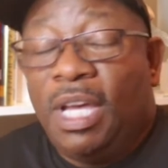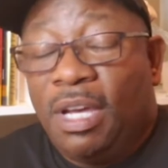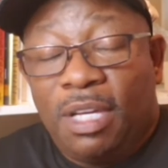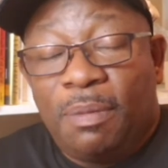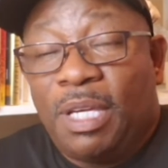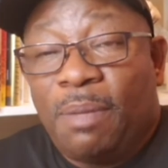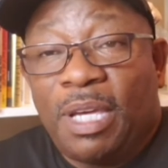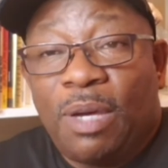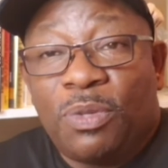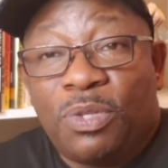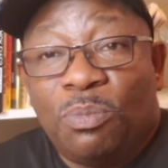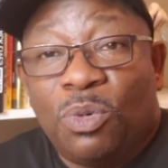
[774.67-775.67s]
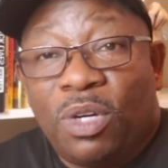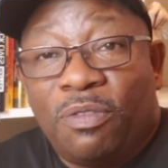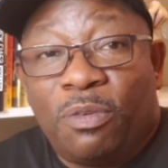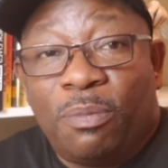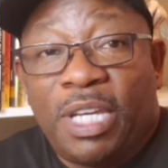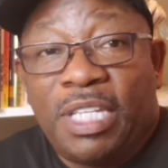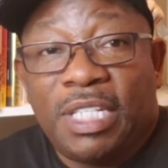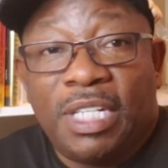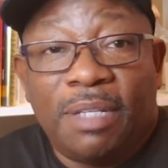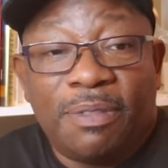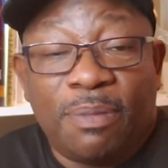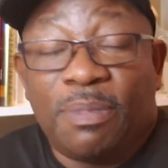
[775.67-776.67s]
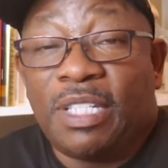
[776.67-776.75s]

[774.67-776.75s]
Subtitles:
I'm going to be coming out with some more information and some